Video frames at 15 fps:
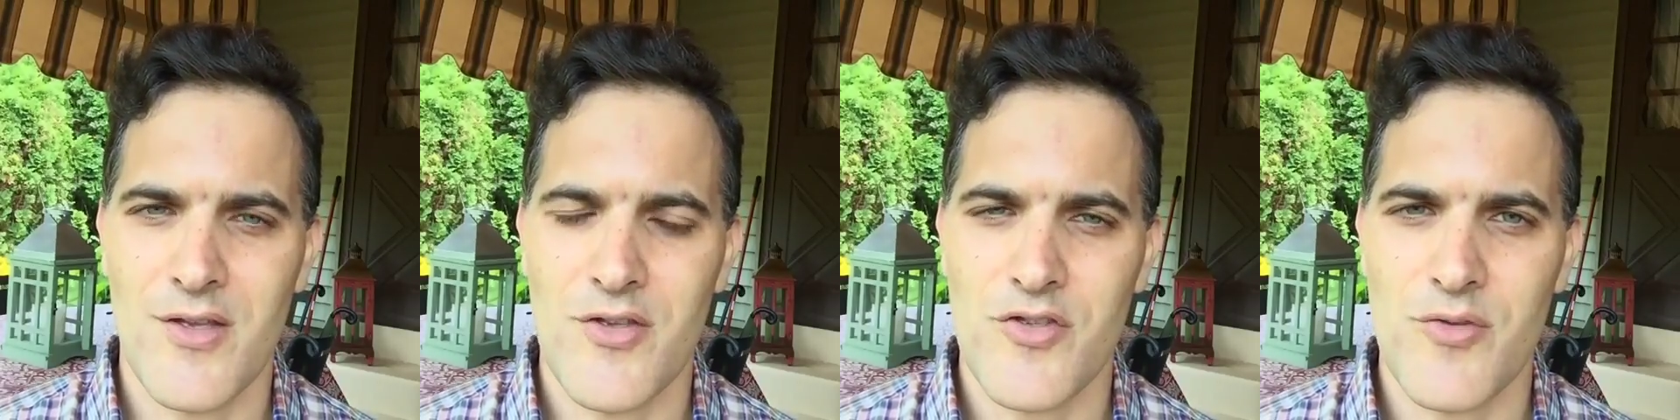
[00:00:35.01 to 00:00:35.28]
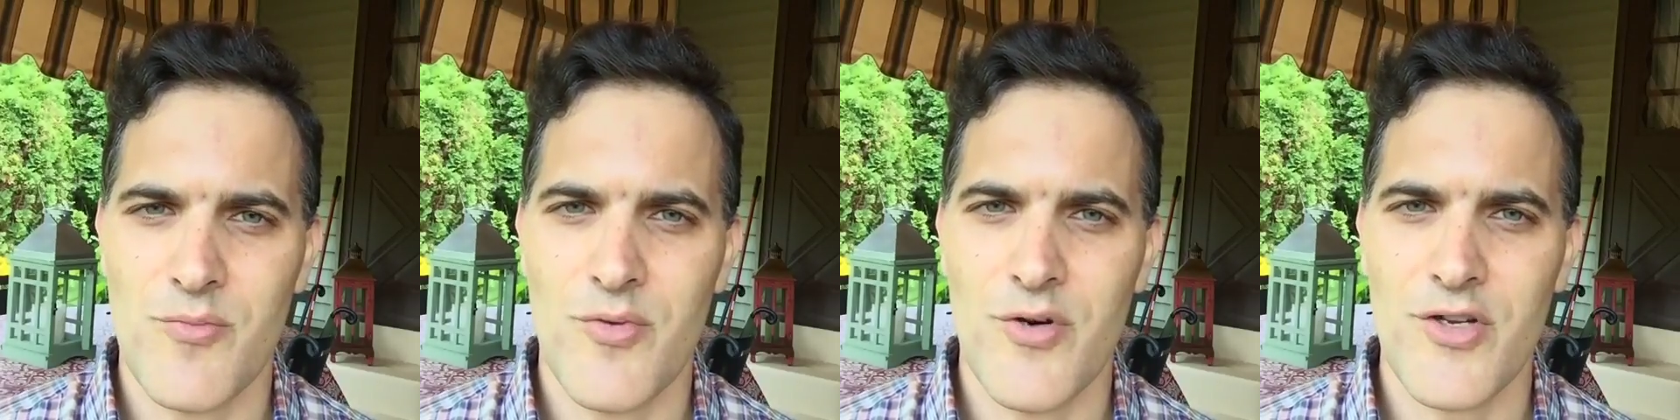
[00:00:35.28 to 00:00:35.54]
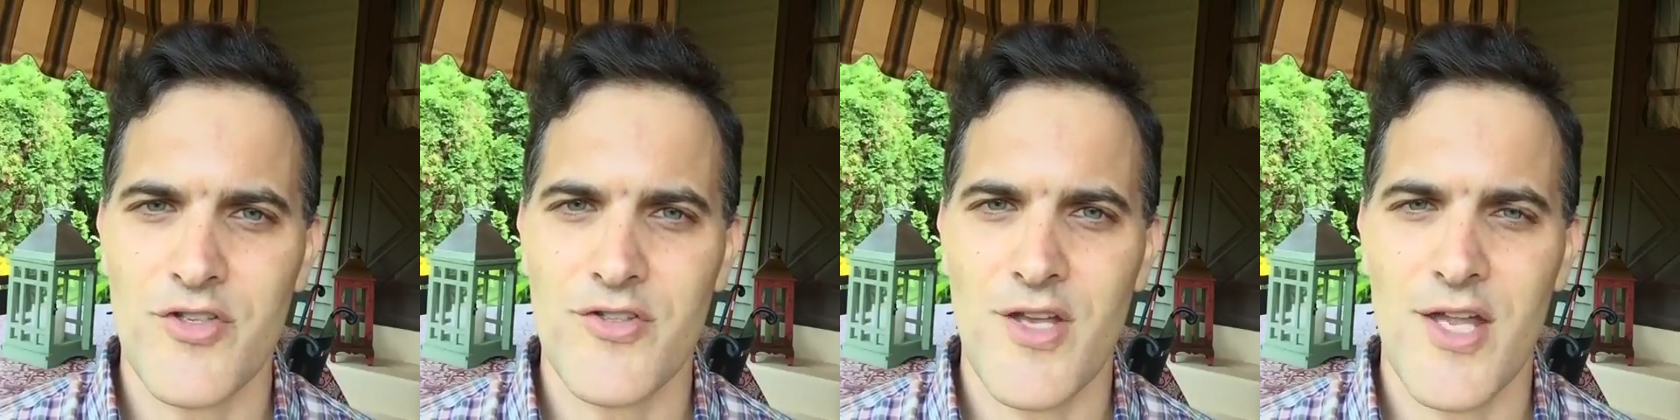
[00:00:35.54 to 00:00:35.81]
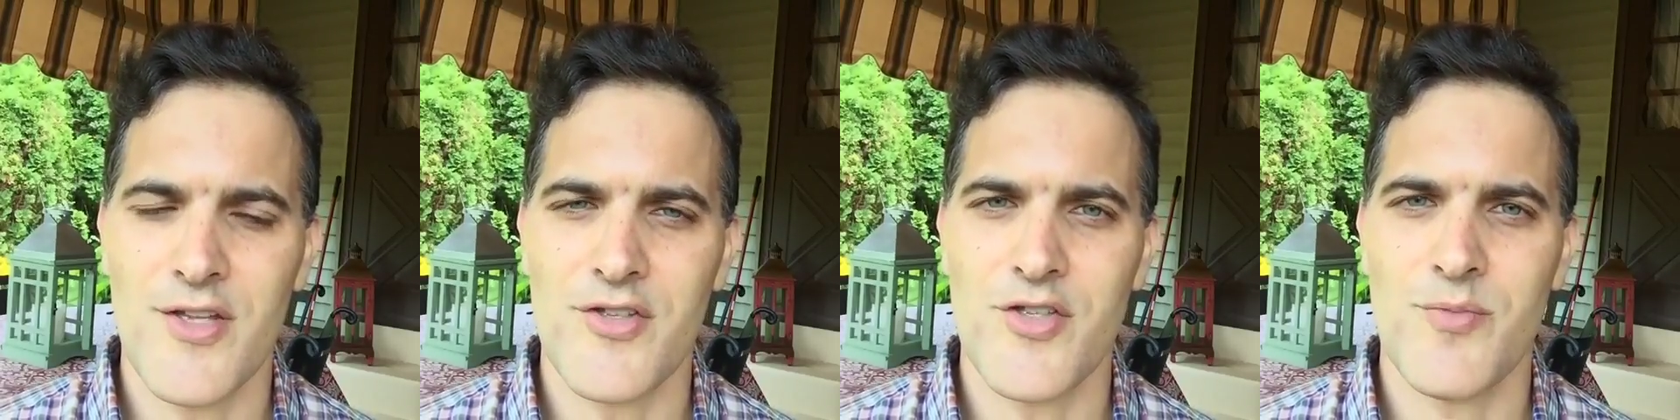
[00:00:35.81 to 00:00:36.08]
some books
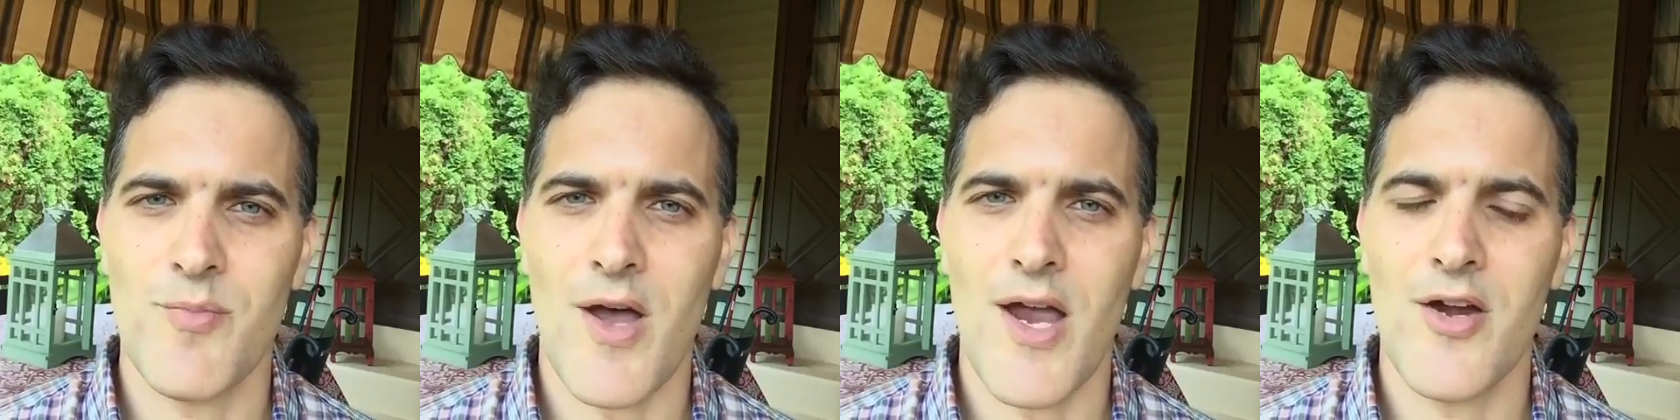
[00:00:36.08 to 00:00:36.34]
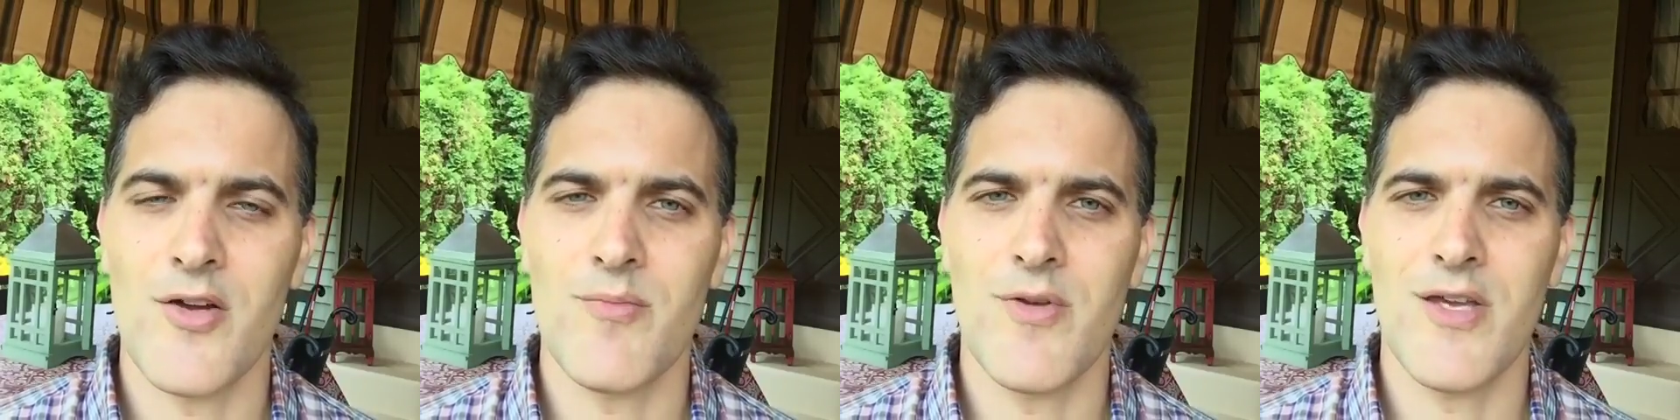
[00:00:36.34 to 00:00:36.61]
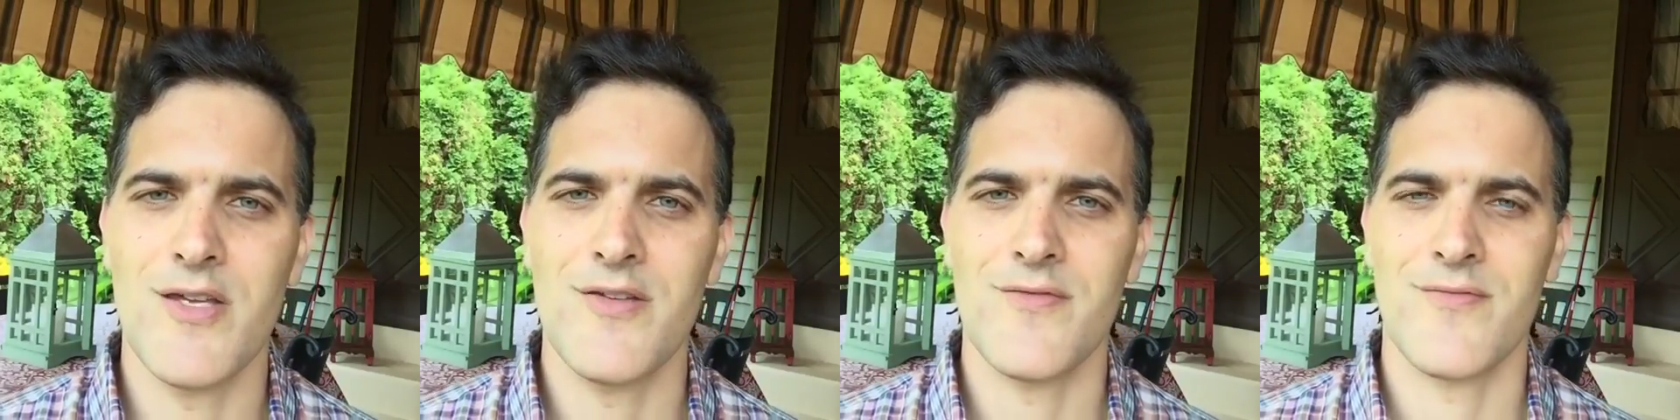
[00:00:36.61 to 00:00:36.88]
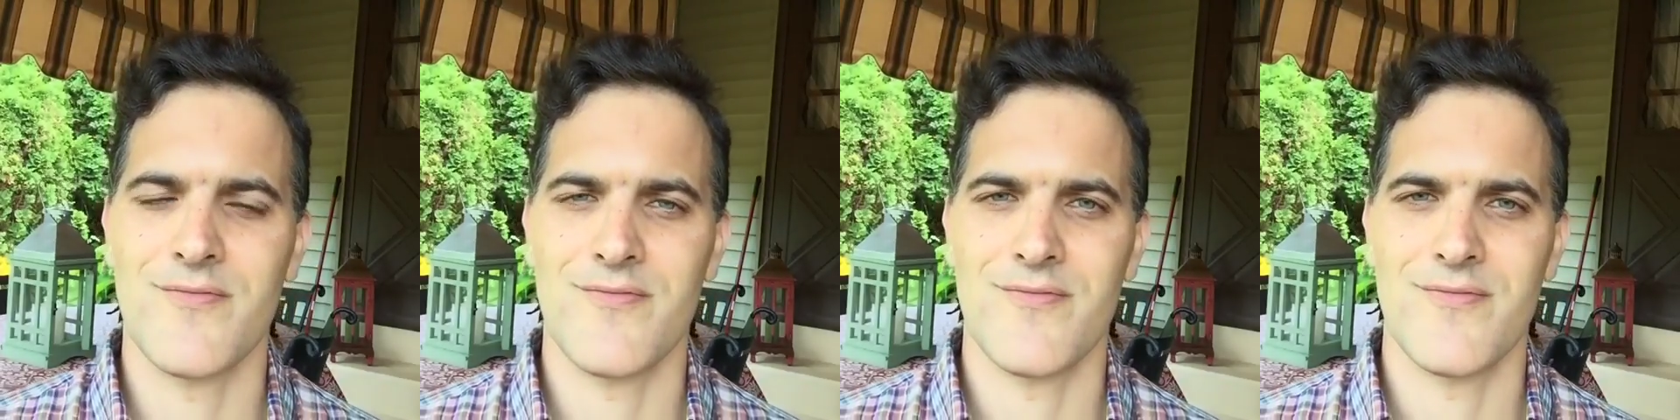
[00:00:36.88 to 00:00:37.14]
that inspired me
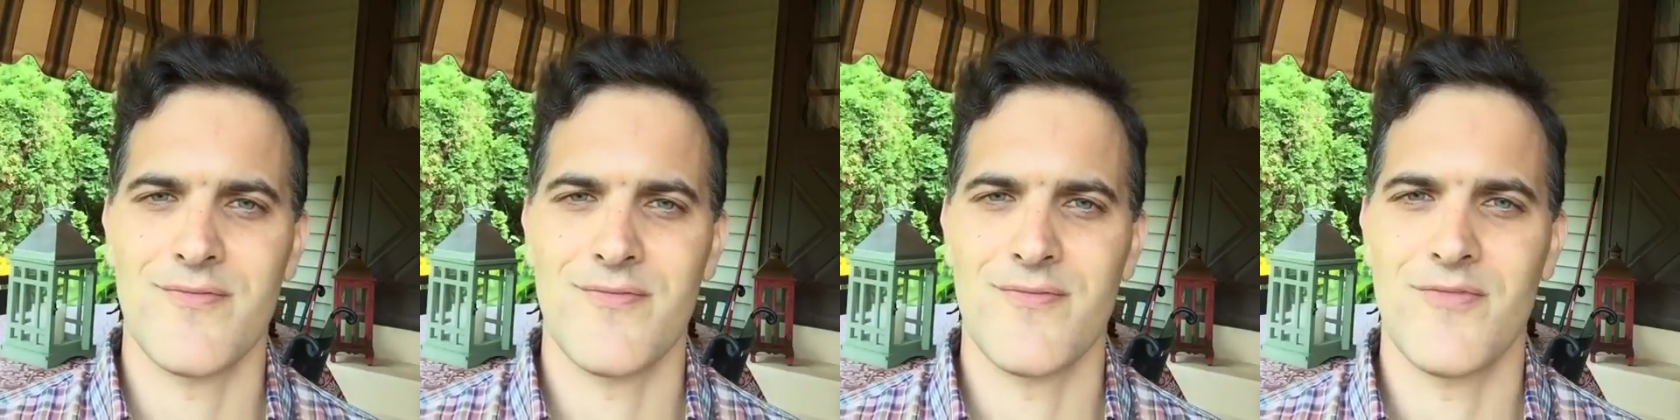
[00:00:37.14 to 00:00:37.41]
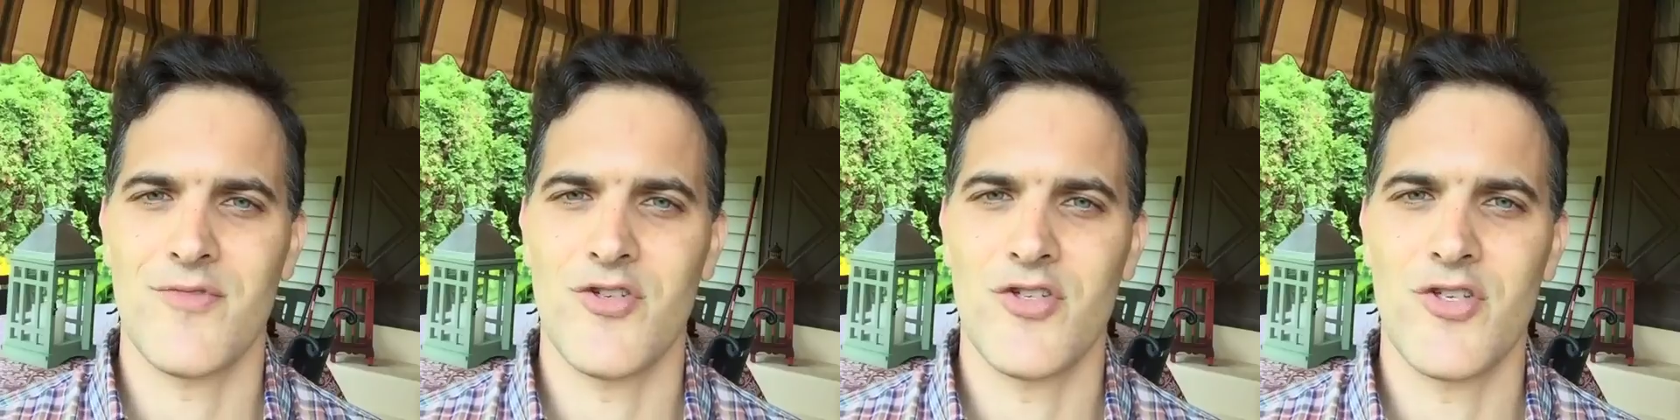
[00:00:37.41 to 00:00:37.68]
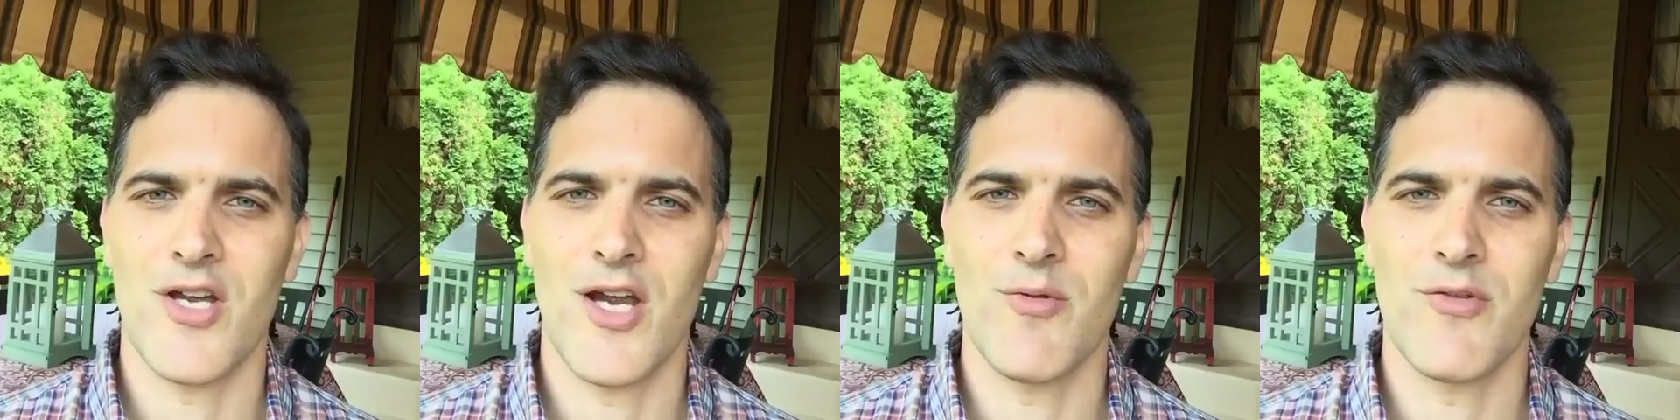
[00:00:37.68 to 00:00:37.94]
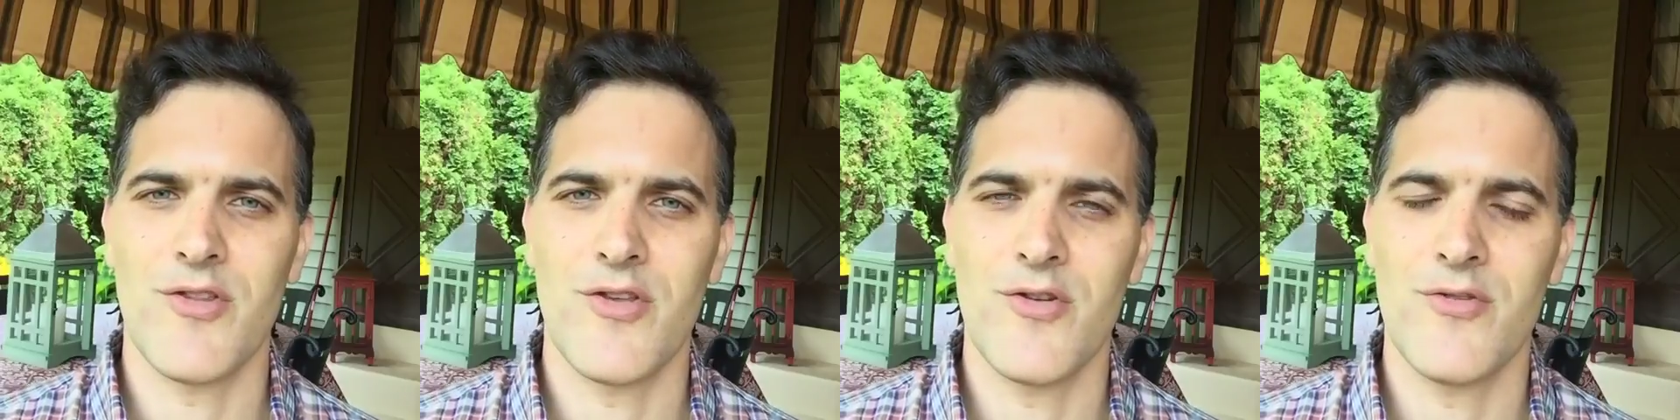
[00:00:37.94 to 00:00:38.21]
to share
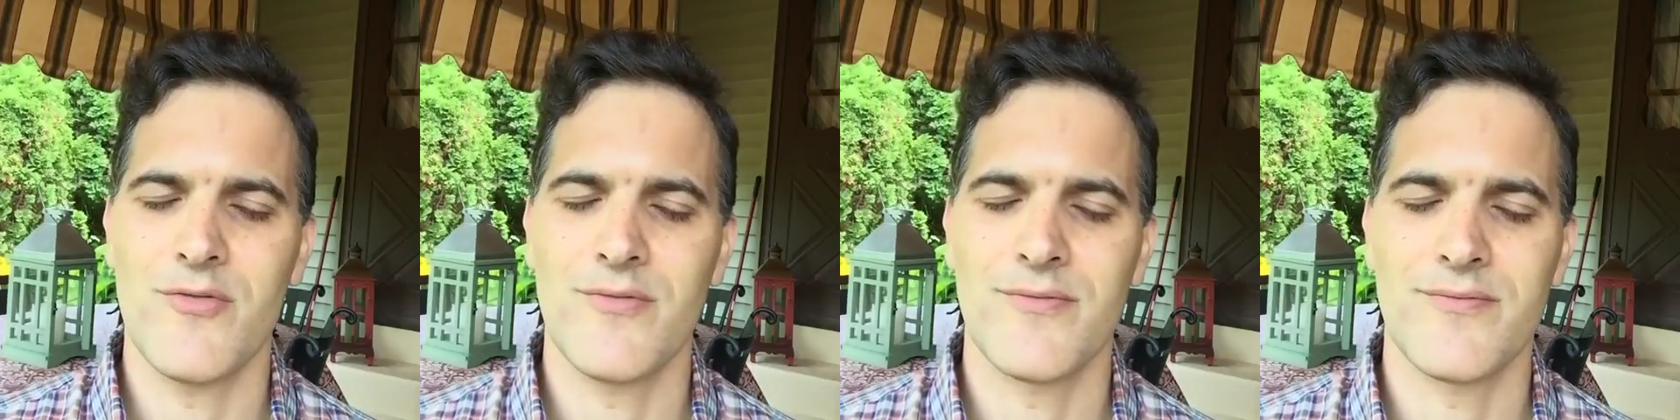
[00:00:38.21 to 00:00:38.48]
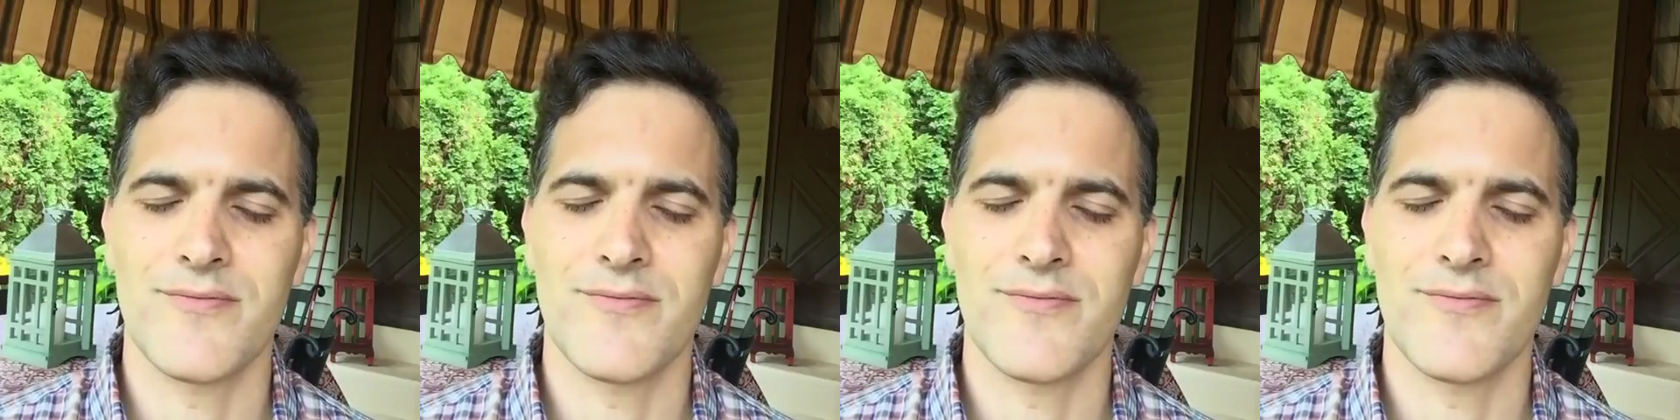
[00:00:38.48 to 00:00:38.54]
with you.